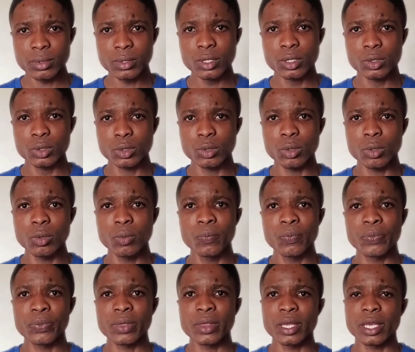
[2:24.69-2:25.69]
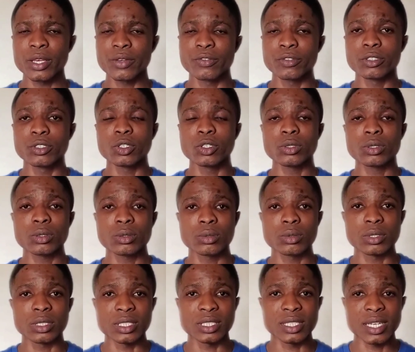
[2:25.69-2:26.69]
So if you just
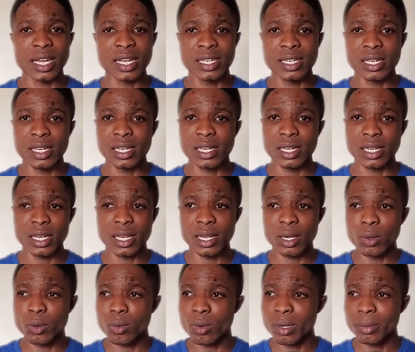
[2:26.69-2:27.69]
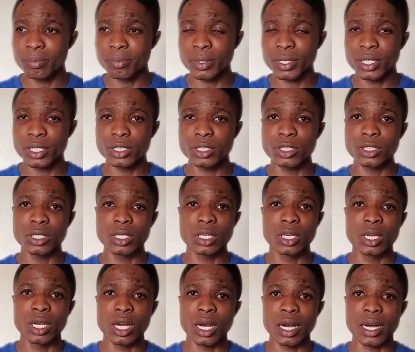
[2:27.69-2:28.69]
design a web page
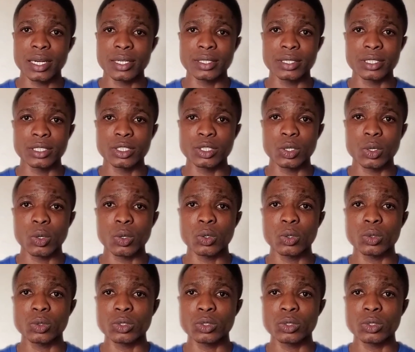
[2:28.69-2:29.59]
and your